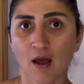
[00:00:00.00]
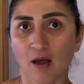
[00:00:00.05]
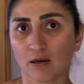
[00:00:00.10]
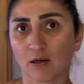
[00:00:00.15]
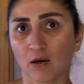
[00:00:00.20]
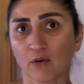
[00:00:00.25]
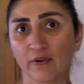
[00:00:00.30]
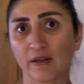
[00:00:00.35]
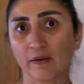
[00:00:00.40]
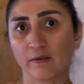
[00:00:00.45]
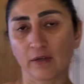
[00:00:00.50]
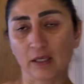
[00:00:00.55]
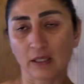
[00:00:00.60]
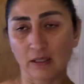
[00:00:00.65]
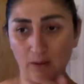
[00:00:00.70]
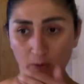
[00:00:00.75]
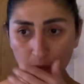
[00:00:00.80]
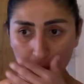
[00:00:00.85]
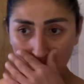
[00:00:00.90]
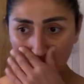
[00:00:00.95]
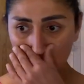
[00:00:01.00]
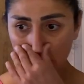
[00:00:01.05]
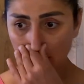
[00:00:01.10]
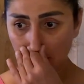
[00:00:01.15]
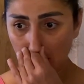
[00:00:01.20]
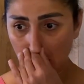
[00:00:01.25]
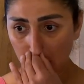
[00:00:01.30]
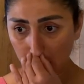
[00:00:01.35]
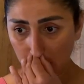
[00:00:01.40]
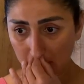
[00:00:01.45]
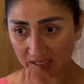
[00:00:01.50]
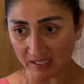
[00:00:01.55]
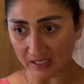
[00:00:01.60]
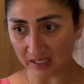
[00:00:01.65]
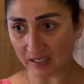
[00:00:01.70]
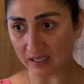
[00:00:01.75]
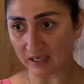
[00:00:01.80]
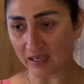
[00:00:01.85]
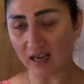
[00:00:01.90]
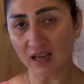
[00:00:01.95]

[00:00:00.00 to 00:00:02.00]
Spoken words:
Now, when we talk about the